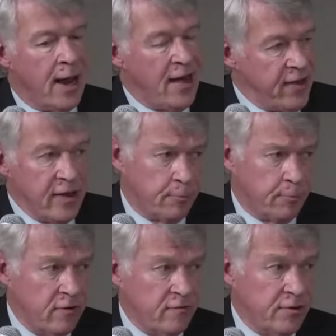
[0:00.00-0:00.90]
I think
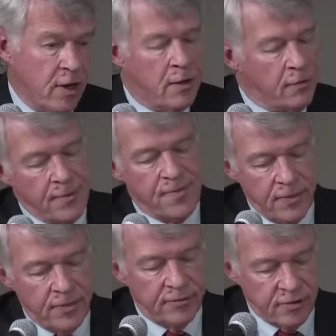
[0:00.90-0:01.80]

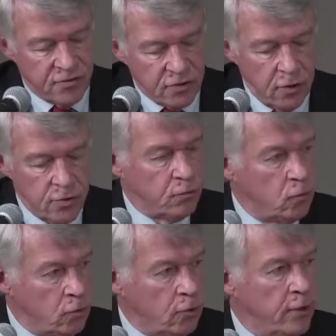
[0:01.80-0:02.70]
the disclosure
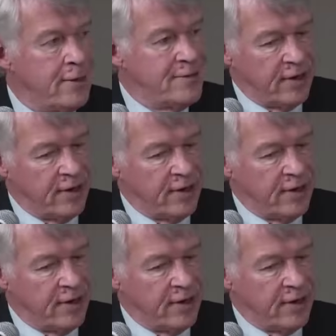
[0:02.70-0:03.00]
rule